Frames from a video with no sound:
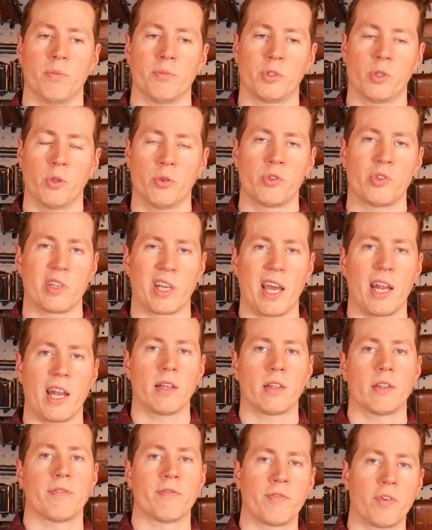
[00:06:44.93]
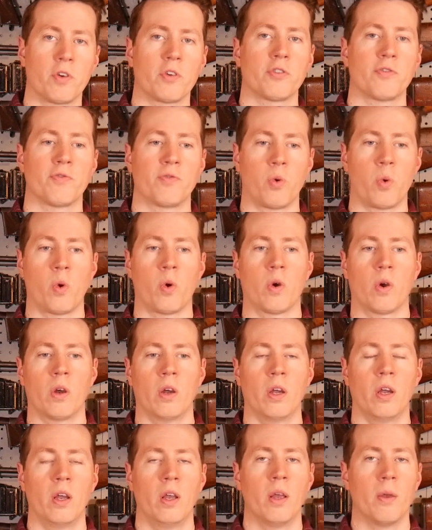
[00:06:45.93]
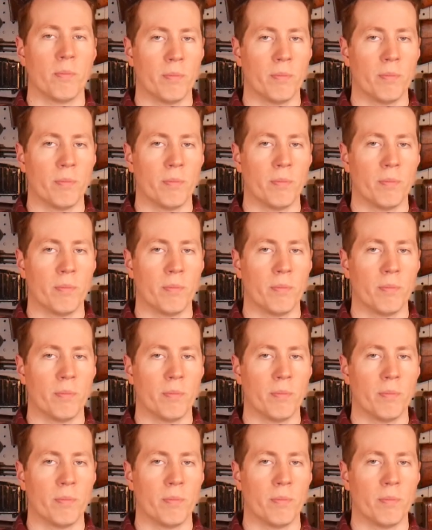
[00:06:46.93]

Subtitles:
So those are like the first four.